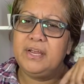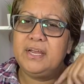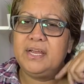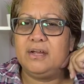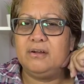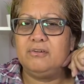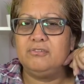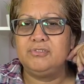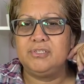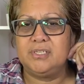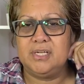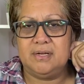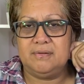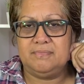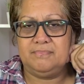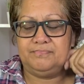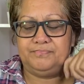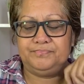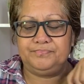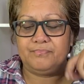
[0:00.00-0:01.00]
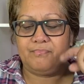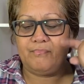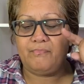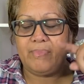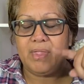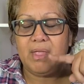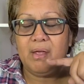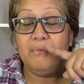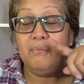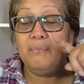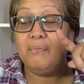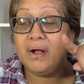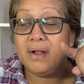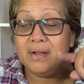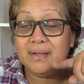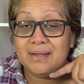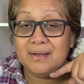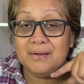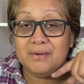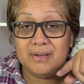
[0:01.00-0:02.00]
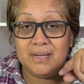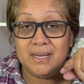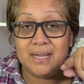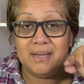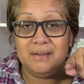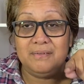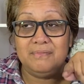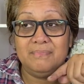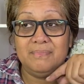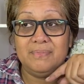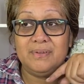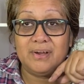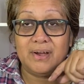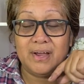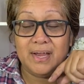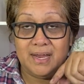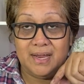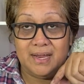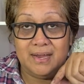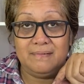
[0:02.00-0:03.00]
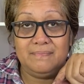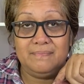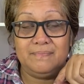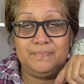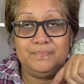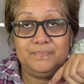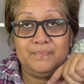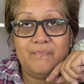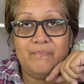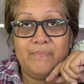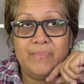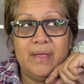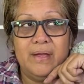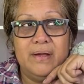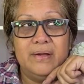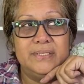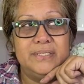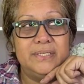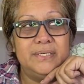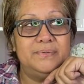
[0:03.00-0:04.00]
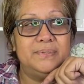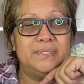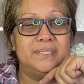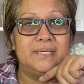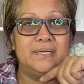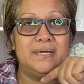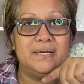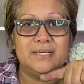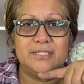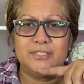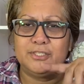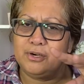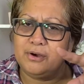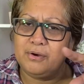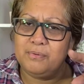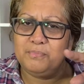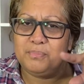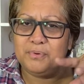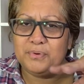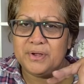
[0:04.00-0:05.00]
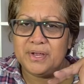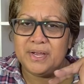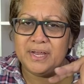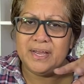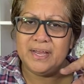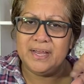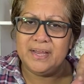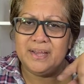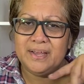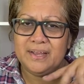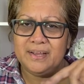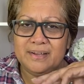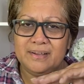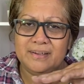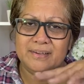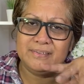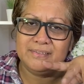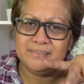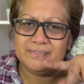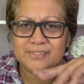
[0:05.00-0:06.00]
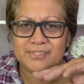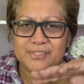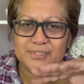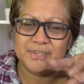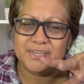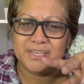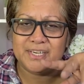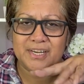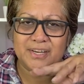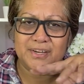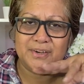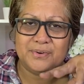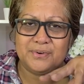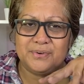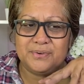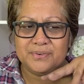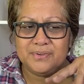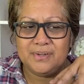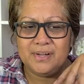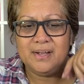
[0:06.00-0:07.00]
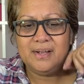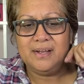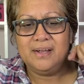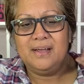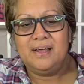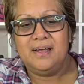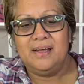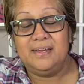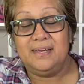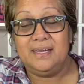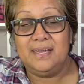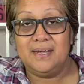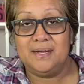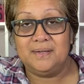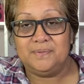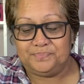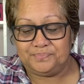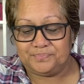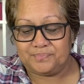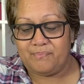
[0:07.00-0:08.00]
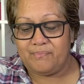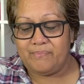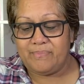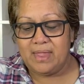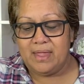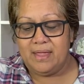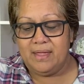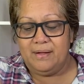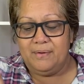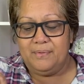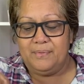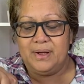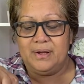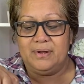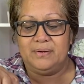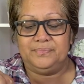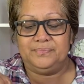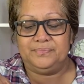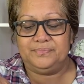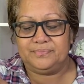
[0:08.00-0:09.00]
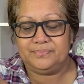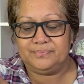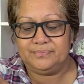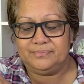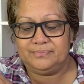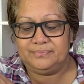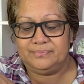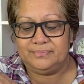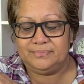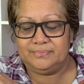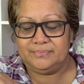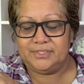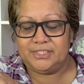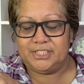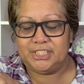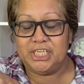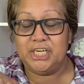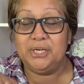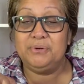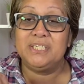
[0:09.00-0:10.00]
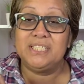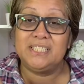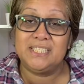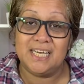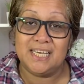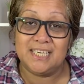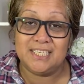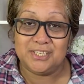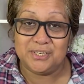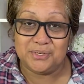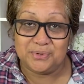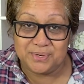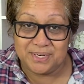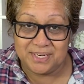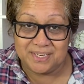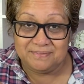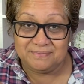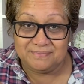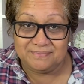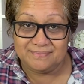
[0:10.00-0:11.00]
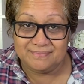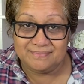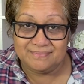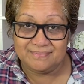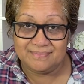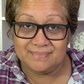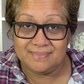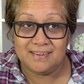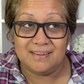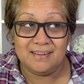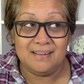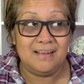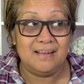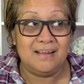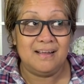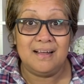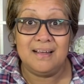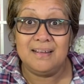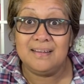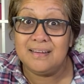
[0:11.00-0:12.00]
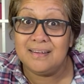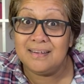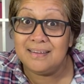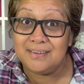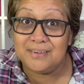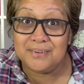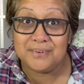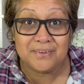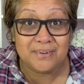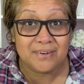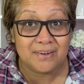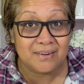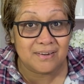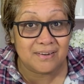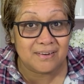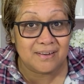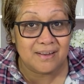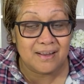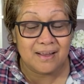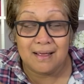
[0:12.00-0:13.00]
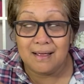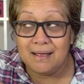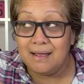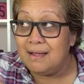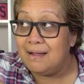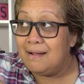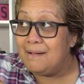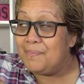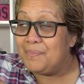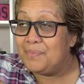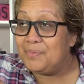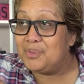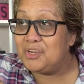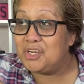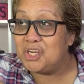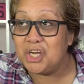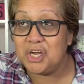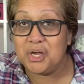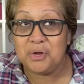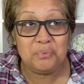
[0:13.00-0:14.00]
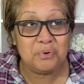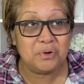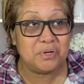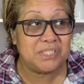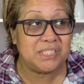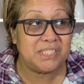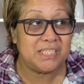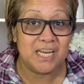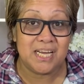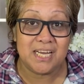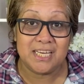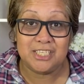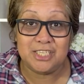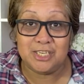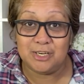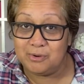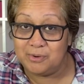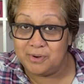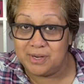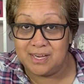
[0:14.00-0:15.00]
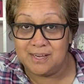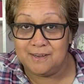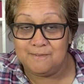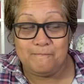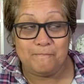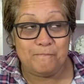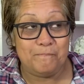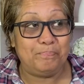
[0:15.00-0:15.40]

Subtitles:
girls there. One girl named Diane. She was like a tomboy sort of girl. Yeah. Well, she was tattooing. I kid you not. She was tattooing